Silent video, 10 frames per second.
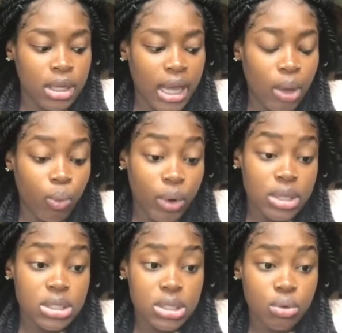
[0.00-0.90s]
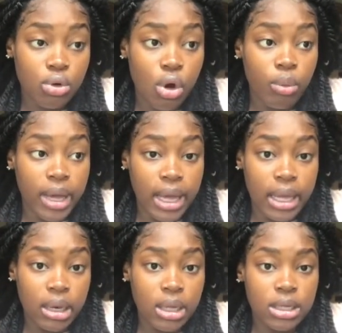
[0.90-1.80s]
it would still go
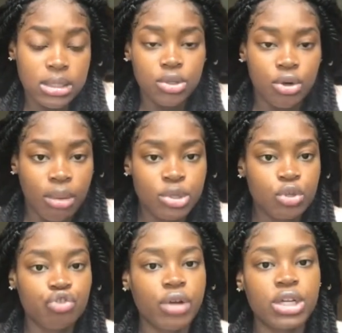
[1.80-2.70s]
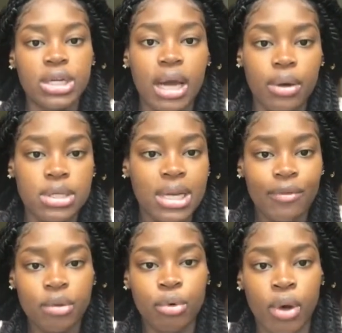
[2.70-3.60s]
in because you know I'm still stretching out it's
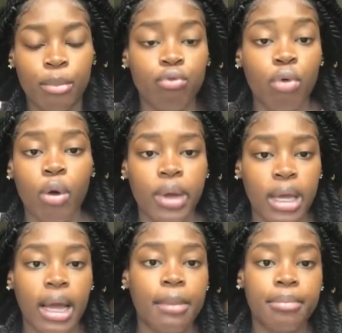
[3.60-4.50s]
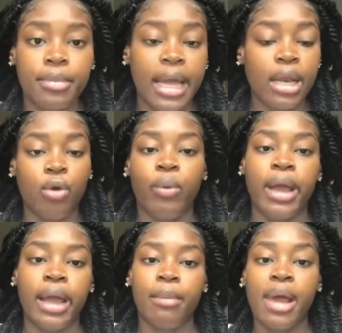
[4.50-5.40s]
inevitable I'm growing I'm gaining
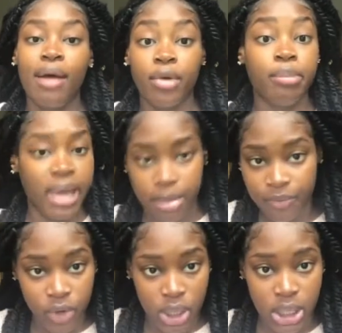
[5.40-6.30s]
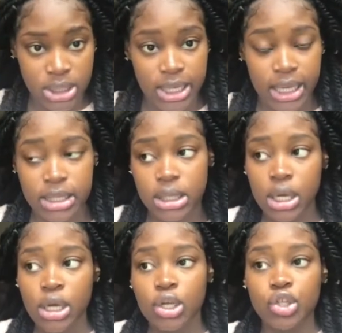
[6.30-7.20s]
weight I'm having a baby for goodness sakes
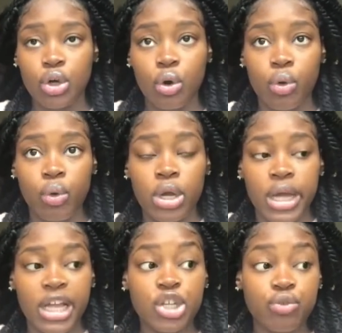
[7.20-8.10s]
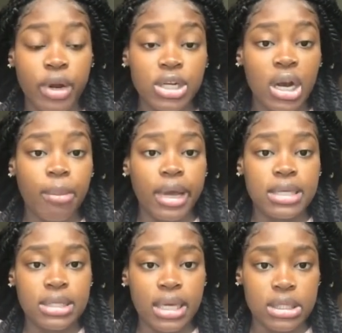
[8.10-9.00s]
so it's stretching out my
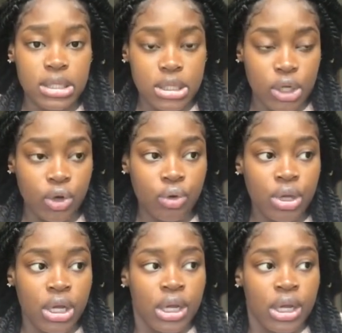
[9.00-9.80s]
skin still